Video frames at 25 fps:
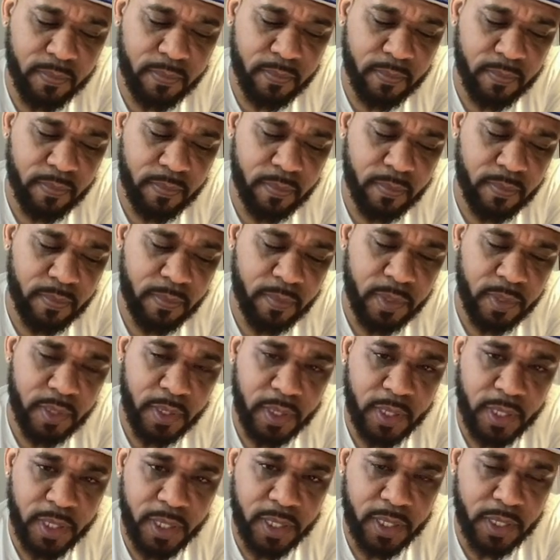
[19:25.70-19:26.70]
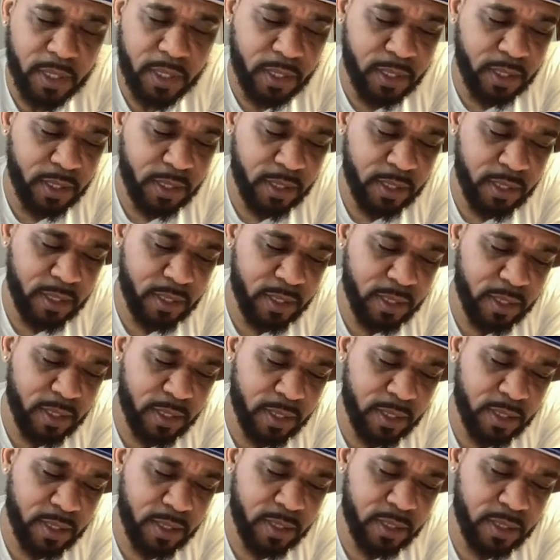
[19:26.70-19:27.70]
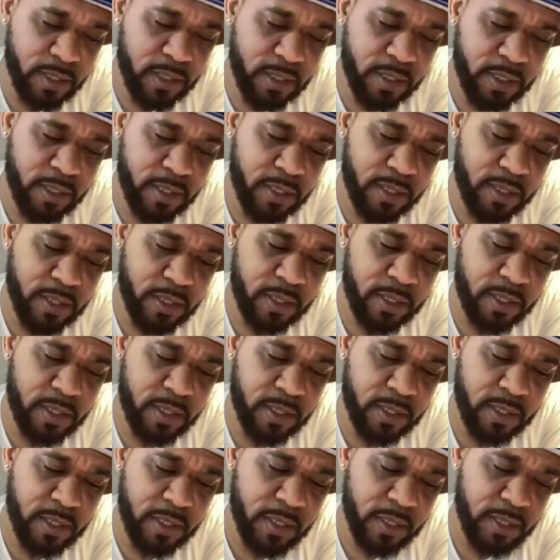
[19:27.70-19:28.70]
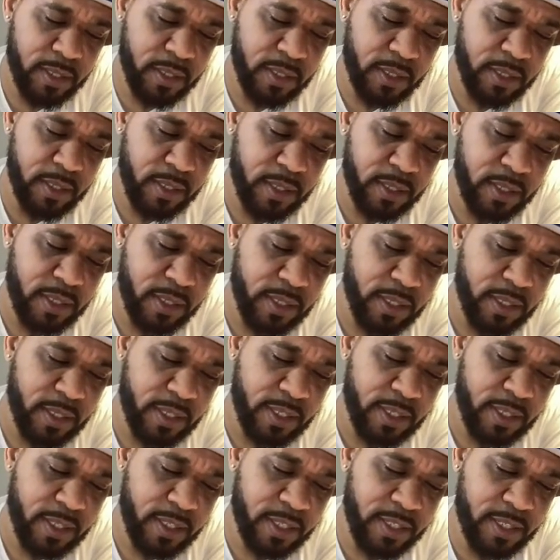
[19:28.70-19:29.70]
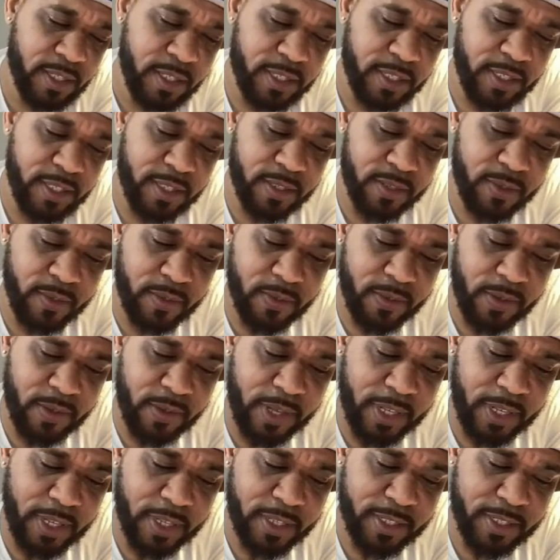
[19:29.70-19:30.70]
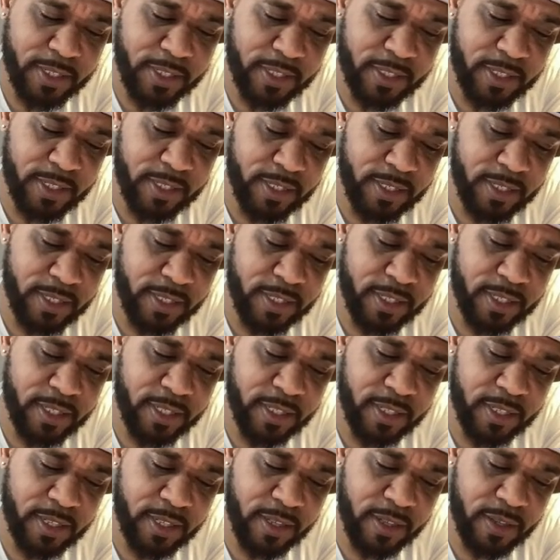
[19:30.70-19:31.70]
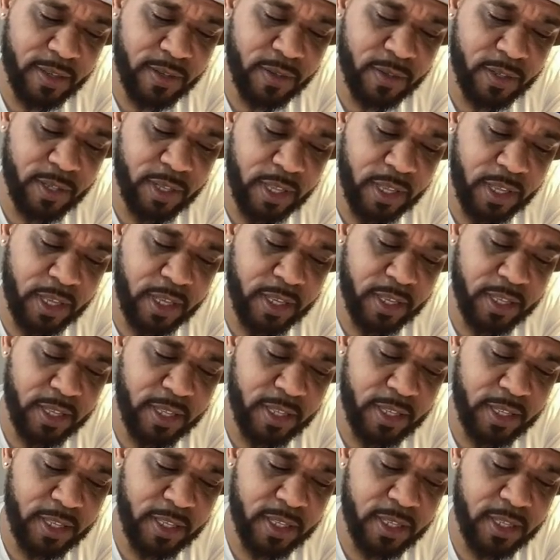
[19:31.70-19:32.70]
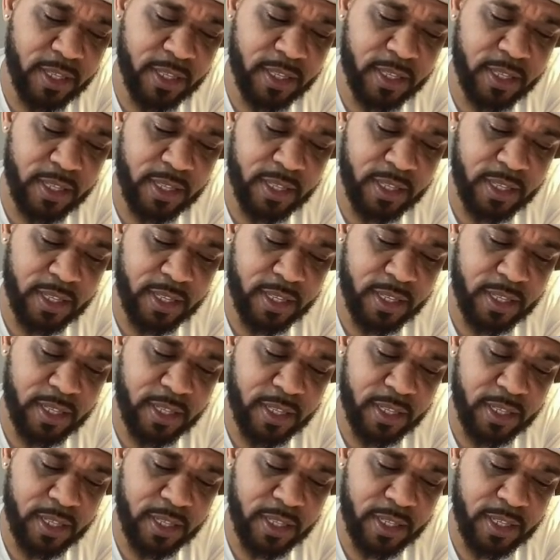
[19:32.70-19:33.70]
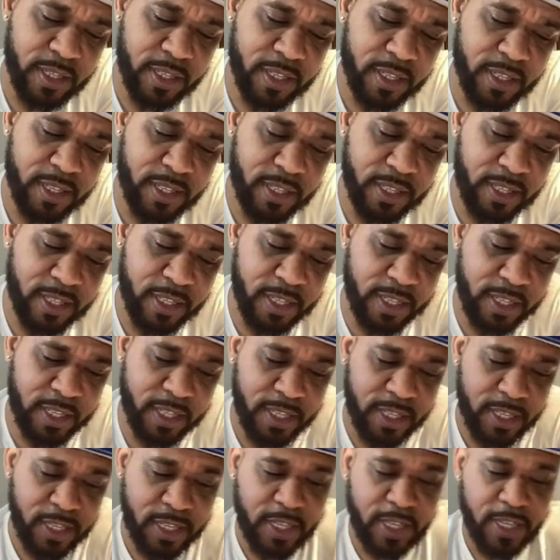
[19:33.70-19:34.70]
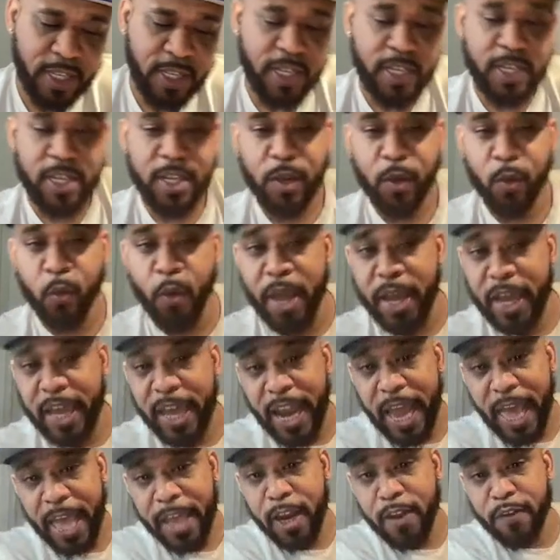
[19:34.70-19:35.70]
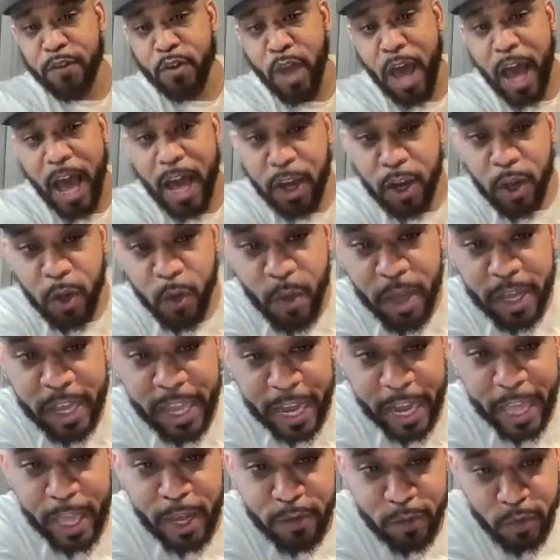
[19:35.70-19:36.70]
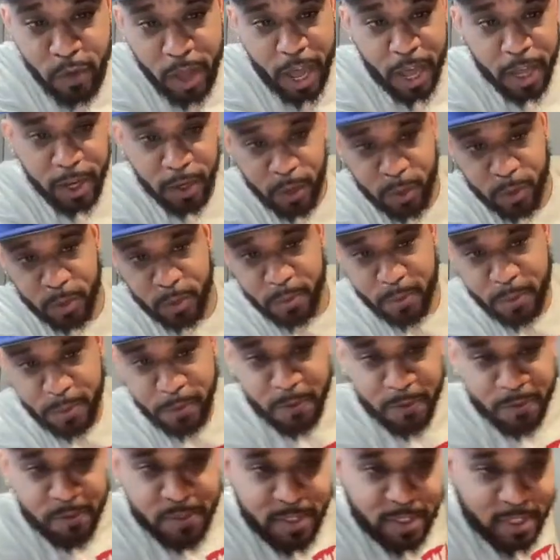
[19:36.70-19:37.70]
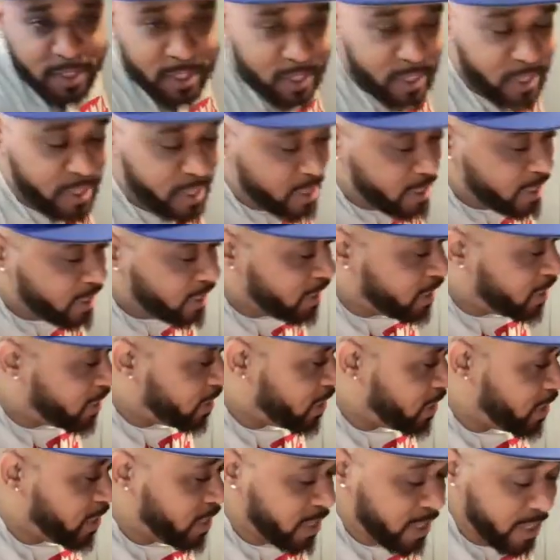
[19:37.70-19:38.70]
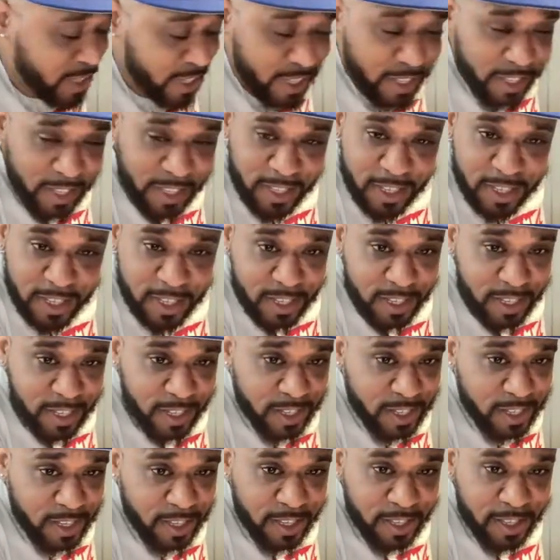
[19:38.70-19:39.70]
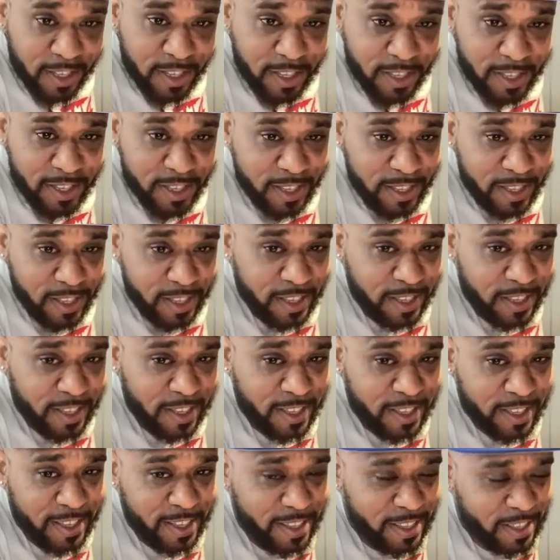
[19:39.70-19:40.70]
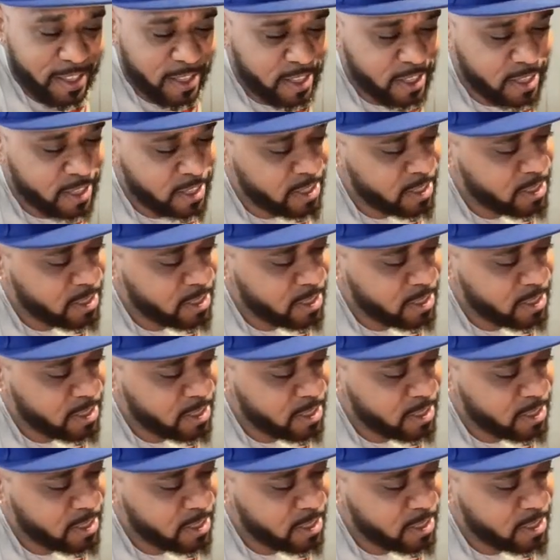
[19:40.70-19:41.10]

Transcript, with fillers: So, ah, all right, I'm gonna fuck with you. you Appreciate that. but wow. When you when you hit that hollow nigga, do an interview with that battle rap nigga. I fuck. When like can I, said, I interview fuck, hollow? What can I interview hollow? Whenever you talk to him, I fucks with the battle rap shit,